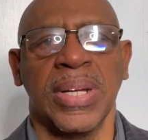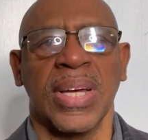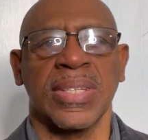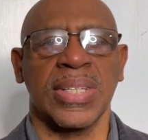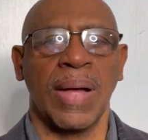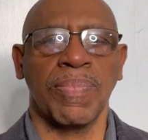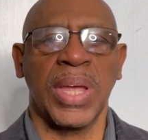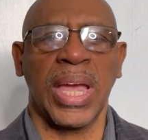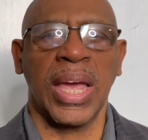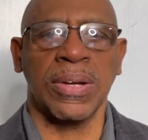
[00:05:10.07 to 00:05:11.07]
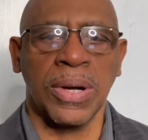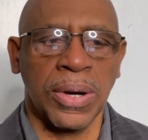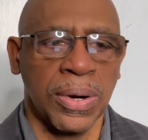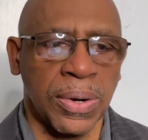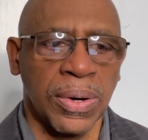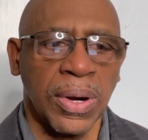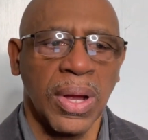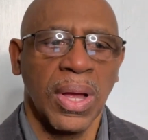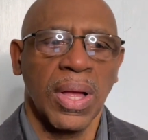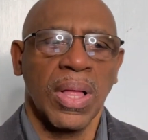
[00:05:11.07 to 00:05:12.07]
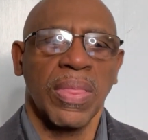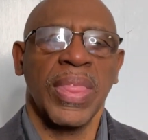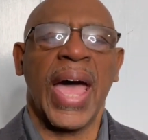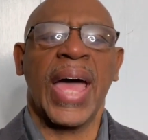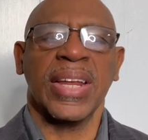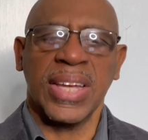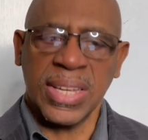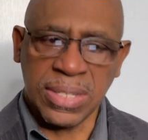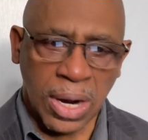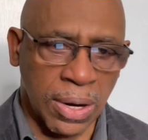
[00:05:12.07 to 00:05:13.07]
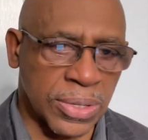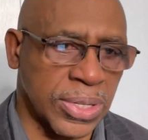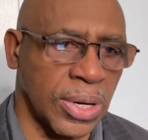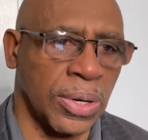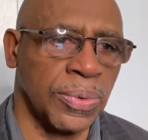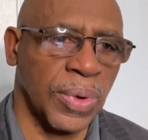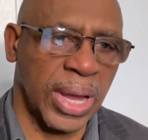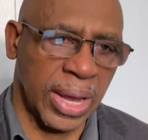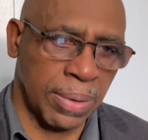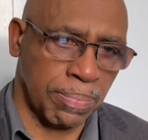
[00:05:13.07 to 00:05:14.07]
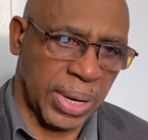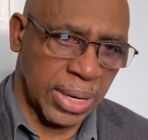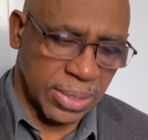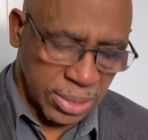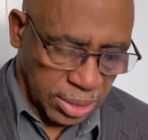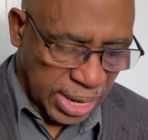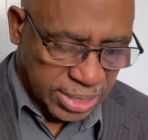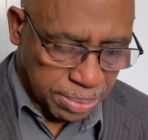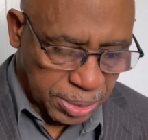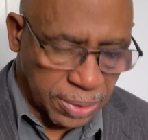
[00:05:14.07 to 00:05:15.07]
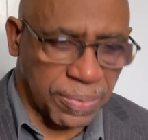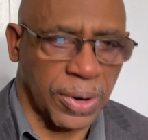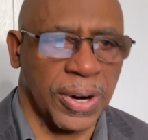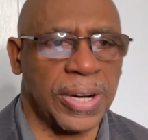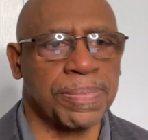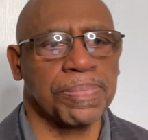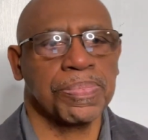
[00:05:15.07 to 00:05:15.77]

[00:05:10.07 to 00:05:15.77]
There's something in her that is also in me." So let's move on.